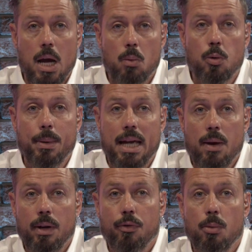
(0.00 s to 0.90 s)
We'll be
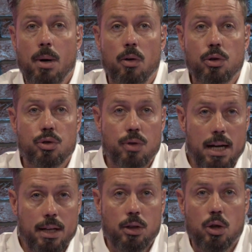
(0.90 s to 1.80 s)
hearing from our
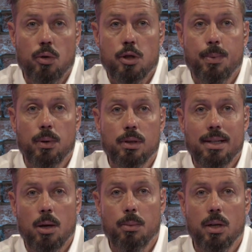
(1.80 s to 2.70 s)
Australian correspondent
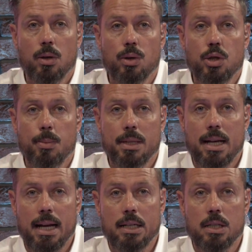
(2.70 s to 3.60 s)
Naomi Cook. She'll be
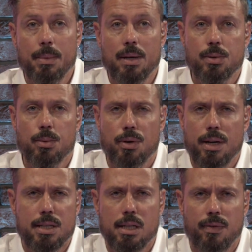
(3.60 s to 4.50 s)
telling us about some
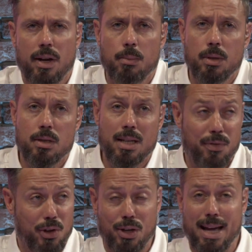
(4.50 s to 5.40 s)
crazy developments, if
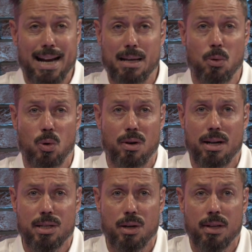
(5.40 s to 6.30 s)
it could get any more
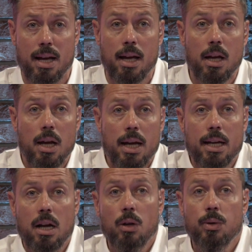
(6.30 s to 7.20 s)
crazy over there,
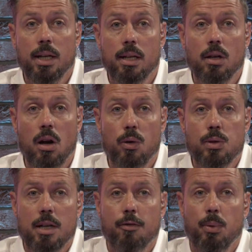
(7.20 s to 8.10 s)
including the
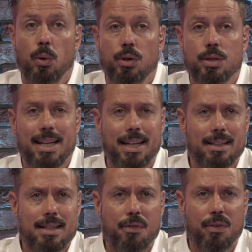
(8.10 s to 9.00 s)
closing of borders
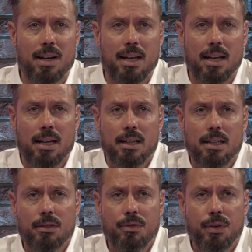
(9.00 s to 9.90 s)
indefinitely.
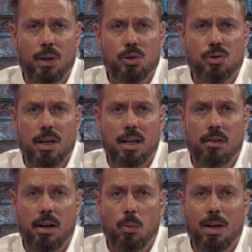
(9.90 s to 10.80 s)
Free Australia,
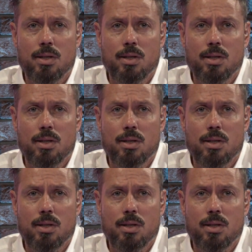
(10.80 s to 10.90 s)
eh? Where's